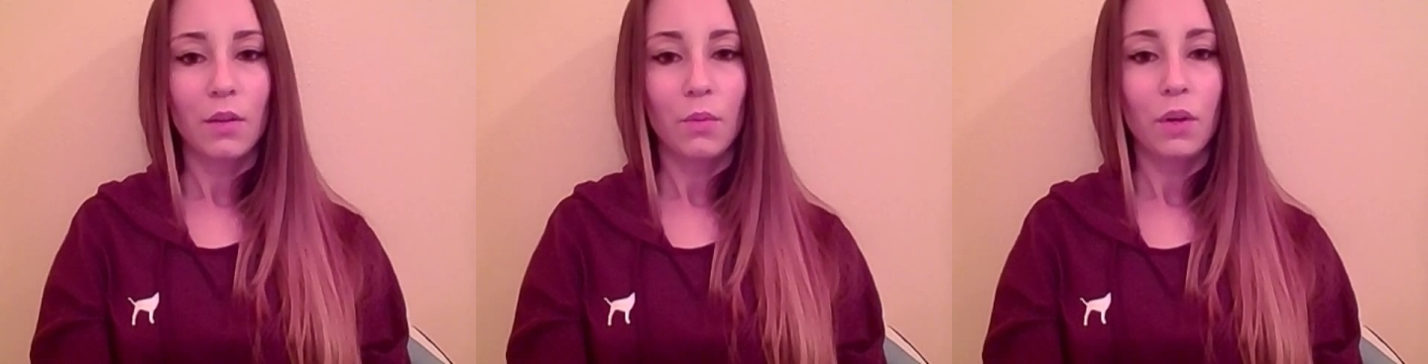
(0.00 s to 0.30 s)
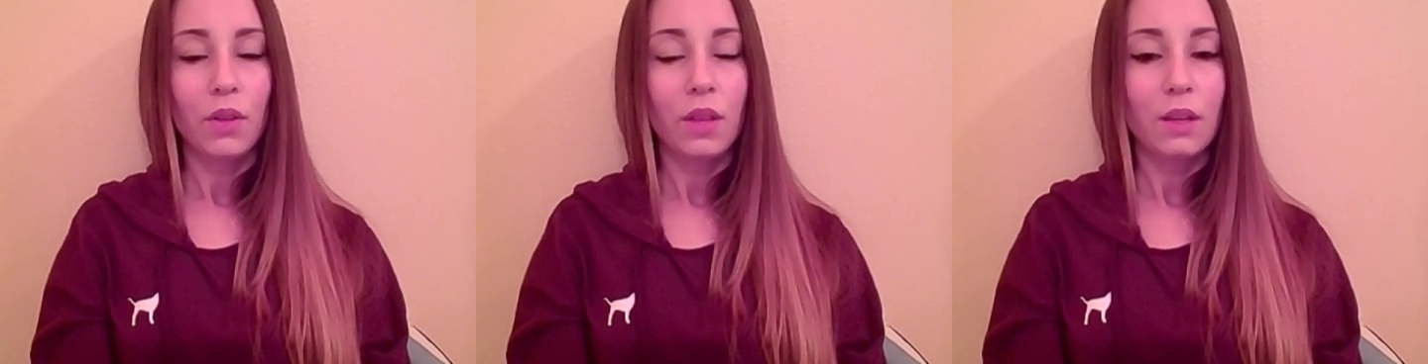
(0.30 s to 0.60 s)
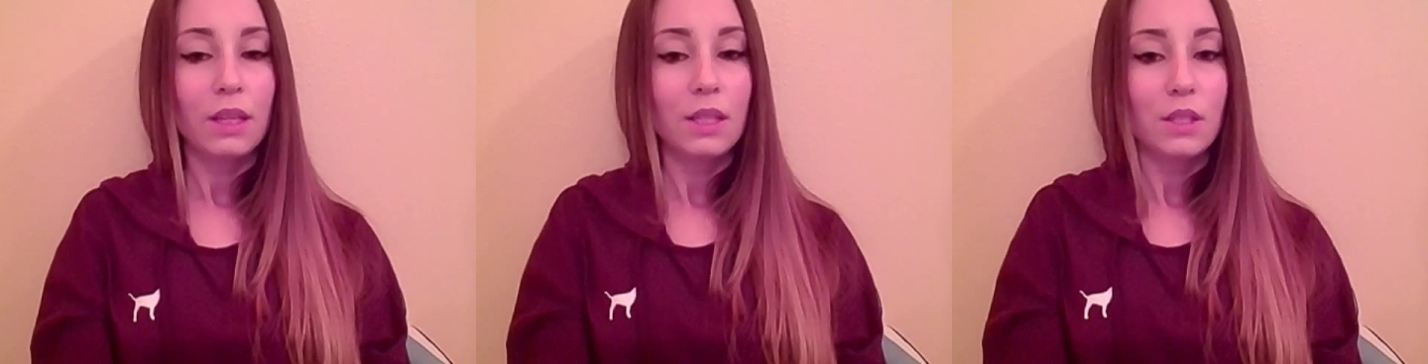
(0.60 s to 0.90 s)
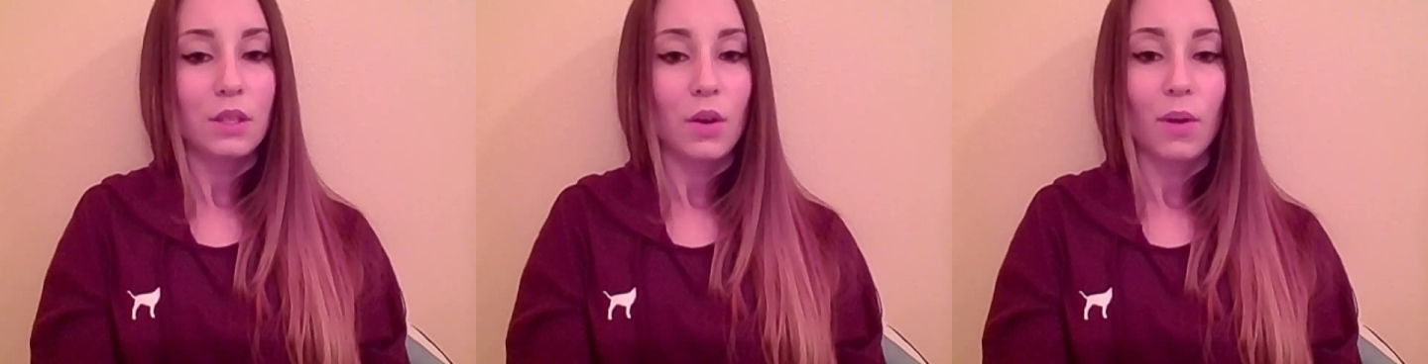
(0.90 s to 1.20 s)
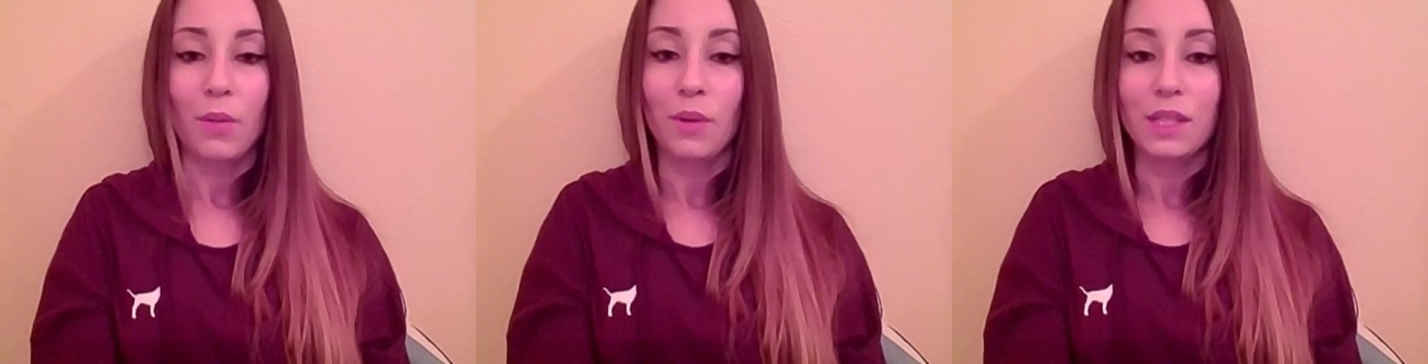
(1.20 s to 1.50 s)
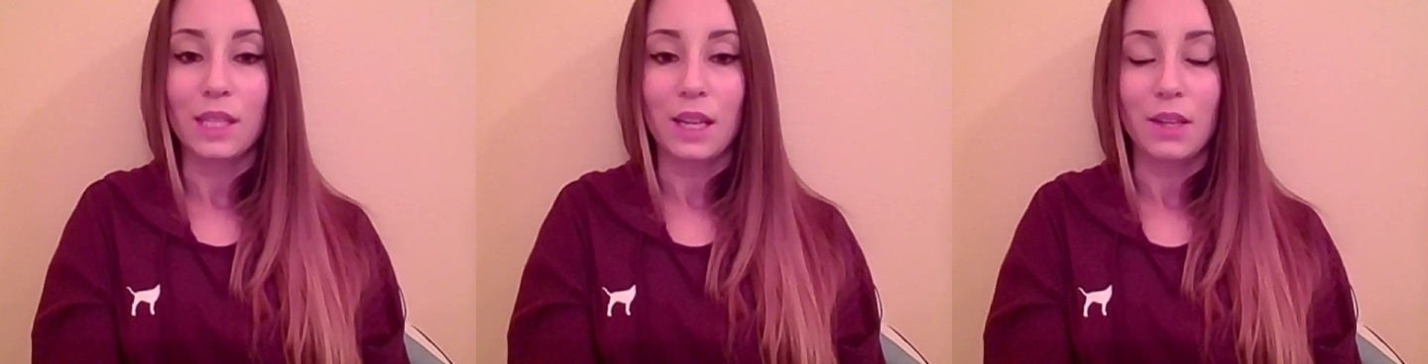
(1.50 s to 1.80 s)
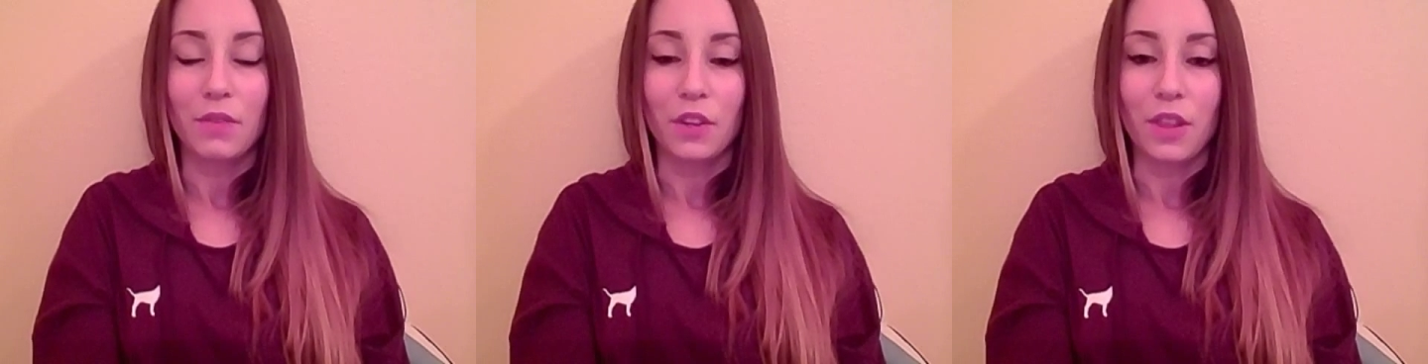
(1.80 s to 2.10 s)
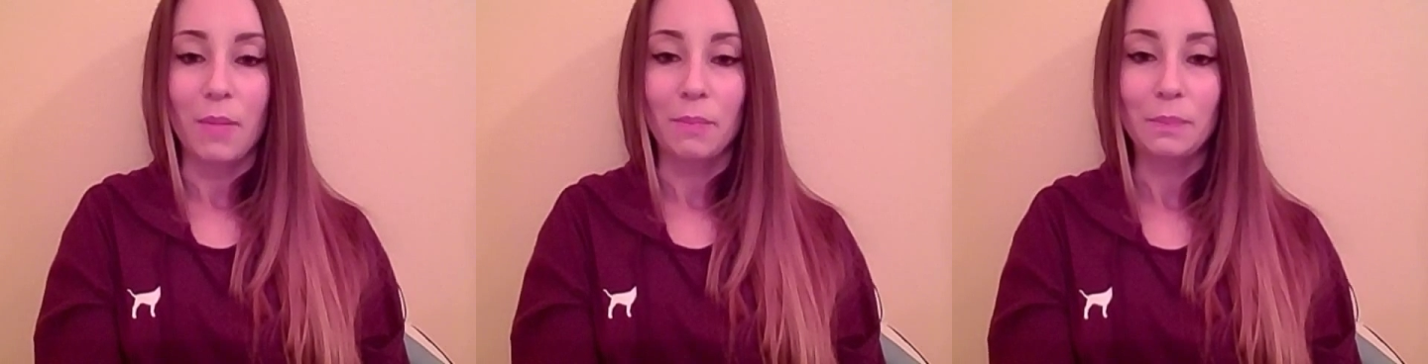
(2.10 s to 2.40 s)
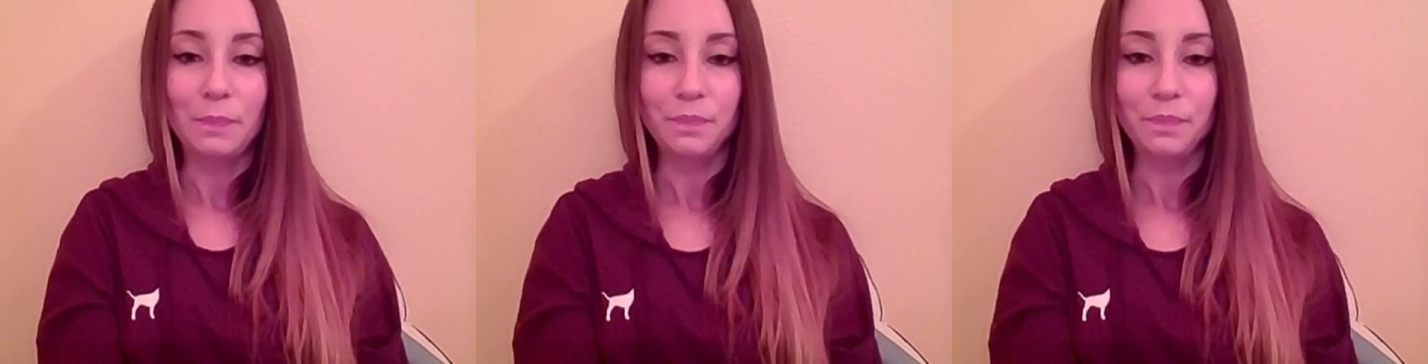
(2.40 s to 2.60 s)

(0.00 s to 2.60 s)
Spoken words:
What do they need to know and what's in it for them?